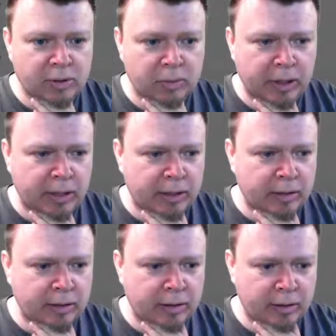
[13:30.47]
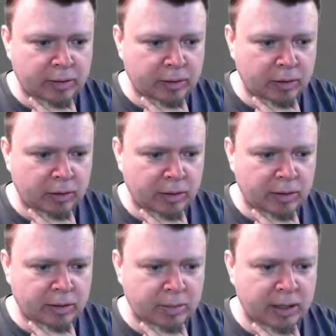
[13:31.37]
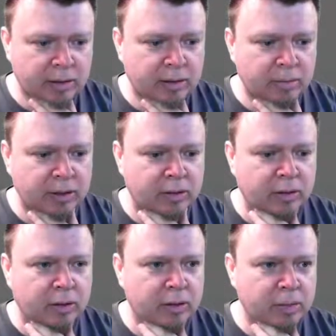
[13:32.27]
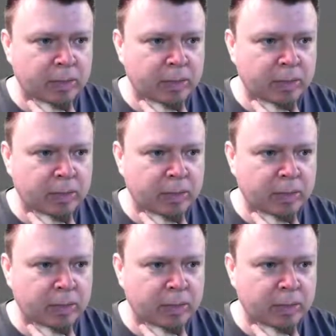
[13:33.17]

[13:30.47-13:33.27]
that we had in there. So custom item and service